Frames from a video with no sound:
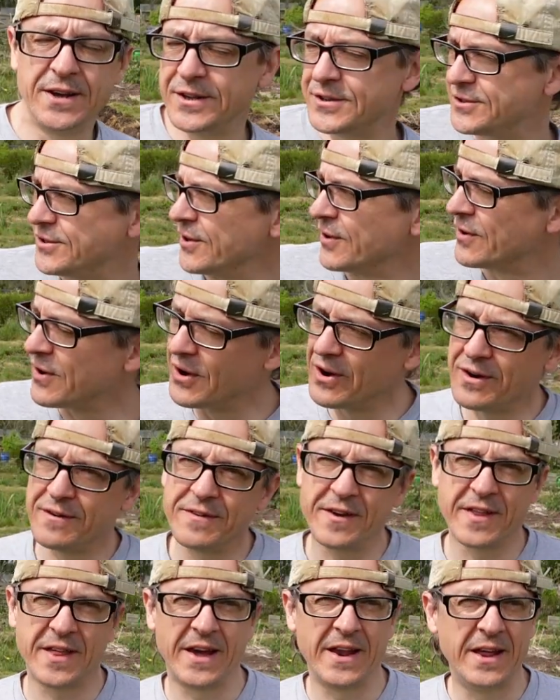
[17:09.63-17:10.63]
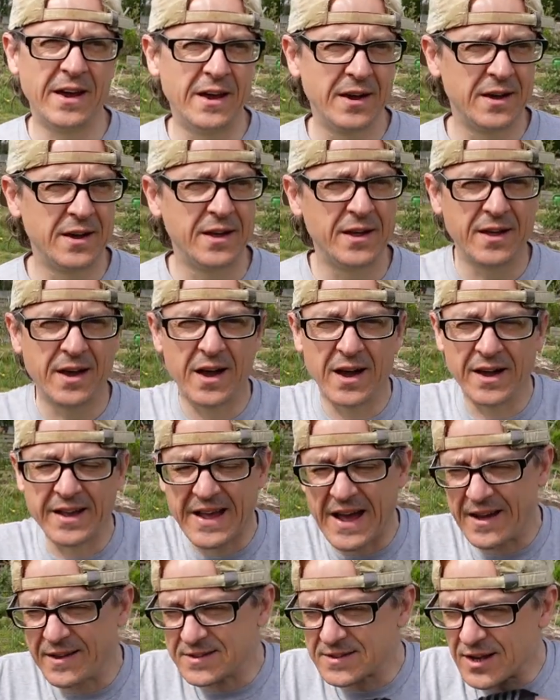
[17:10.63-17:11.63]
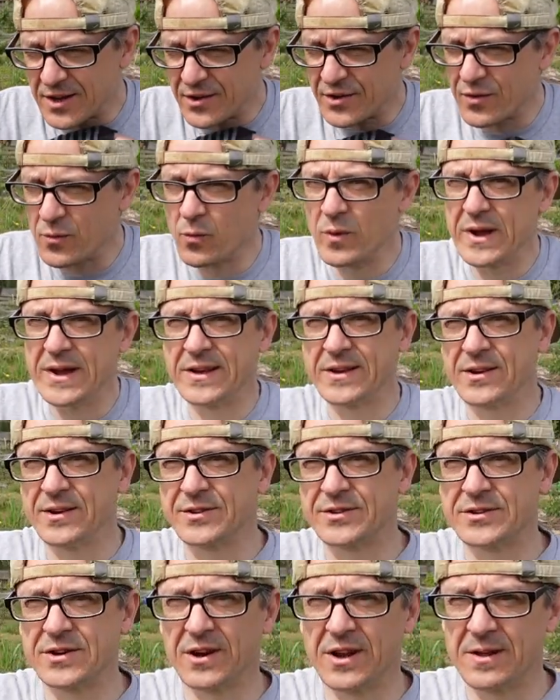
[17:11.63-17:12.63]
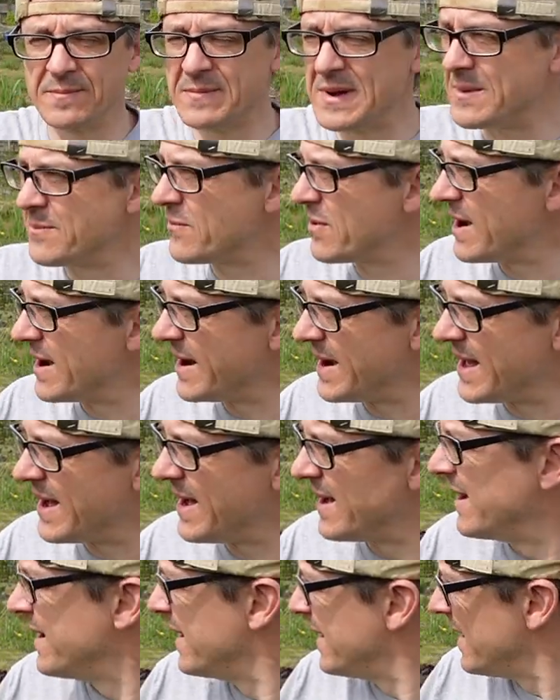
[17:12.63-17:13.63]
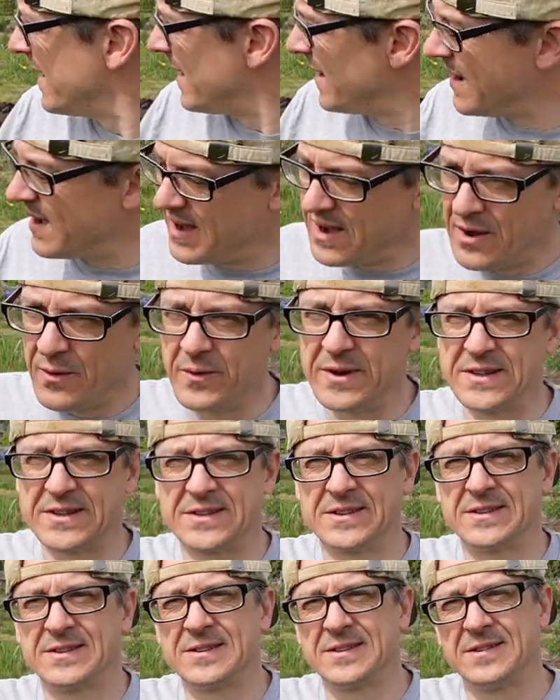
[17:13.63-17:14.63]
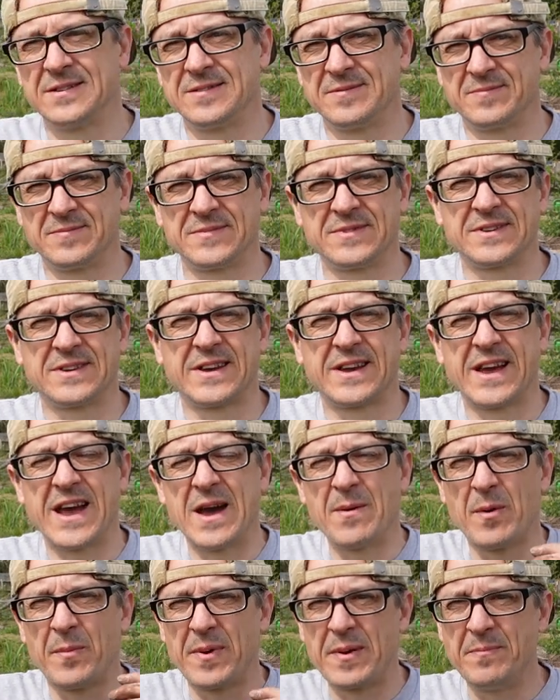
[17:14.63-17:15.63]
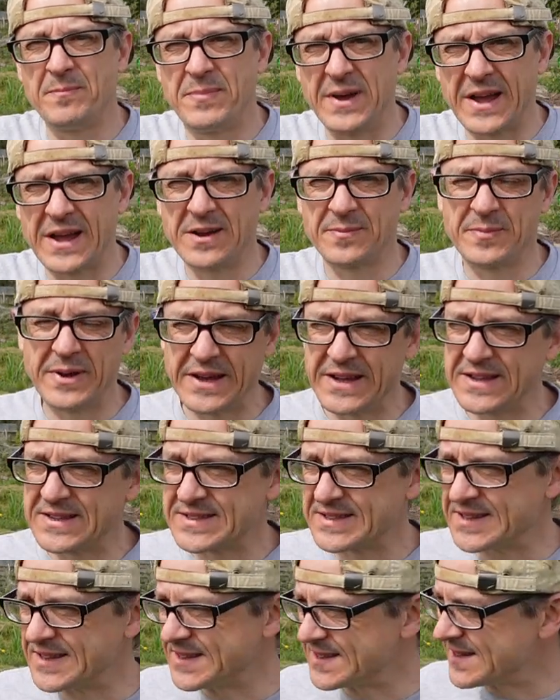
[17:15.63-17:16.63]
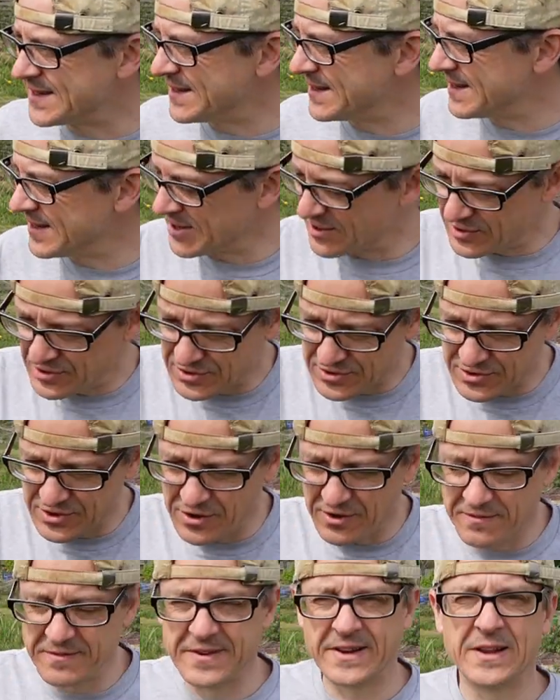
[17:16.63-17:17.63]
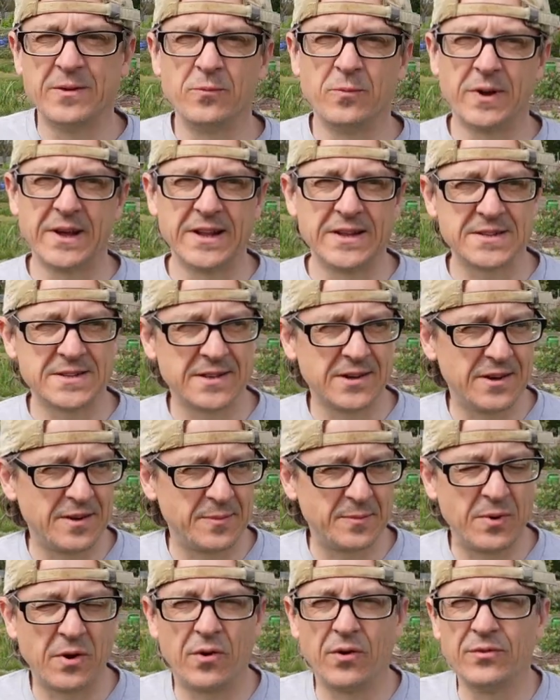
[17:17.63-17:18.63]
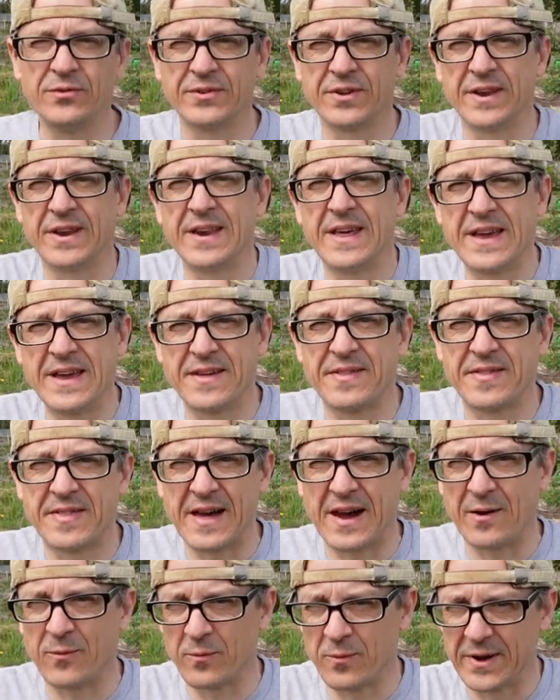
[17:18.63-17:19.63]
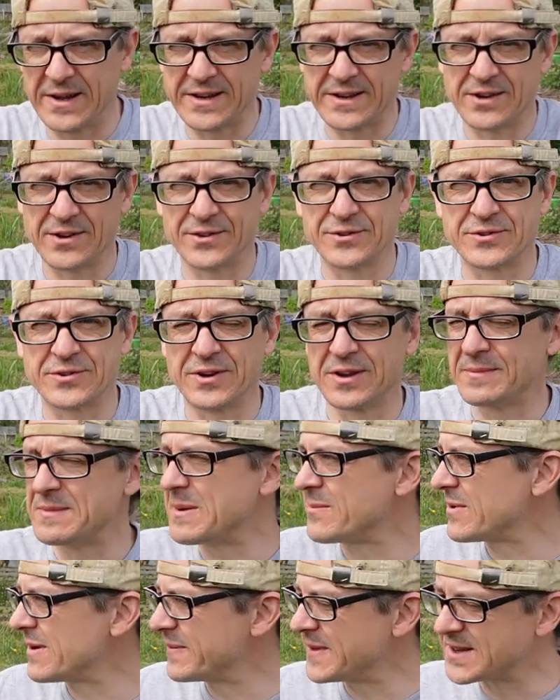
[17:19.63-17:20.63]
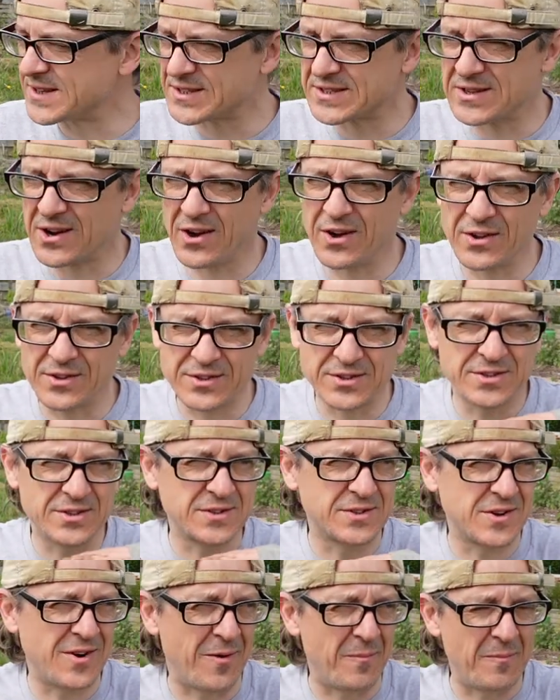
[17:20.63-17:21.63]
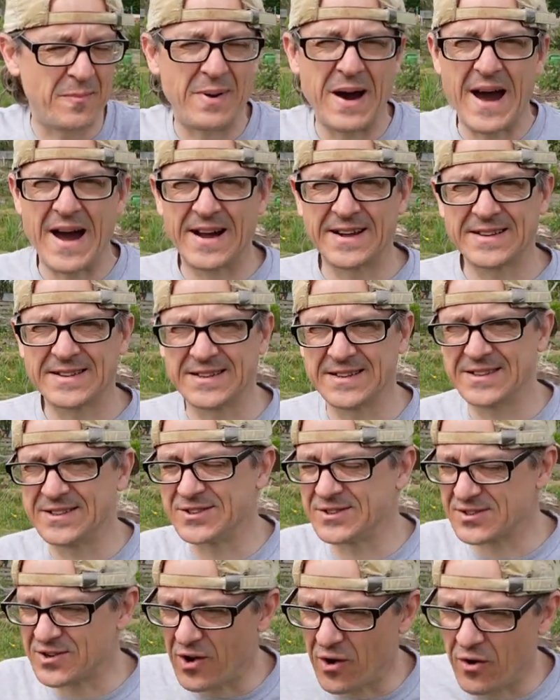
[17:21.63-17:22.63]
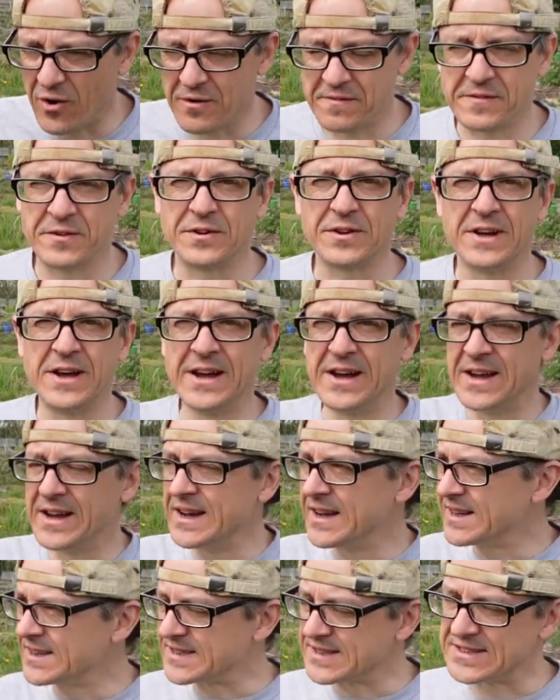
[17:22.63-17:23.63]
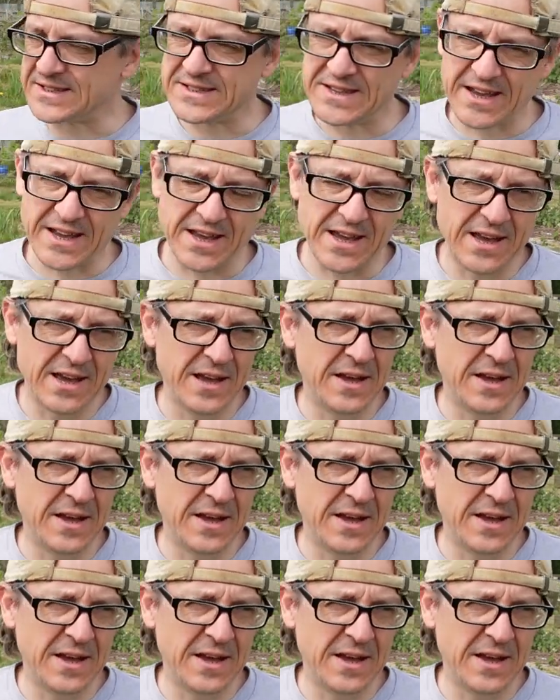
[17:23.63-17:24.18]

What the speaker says: dug over then. Again, there's a load of weed controlling membrane there, which came up in bigger pieces, just covered in weeds now. But underneath that weed controlling membrane, the soil is just compacted, just awful to dig.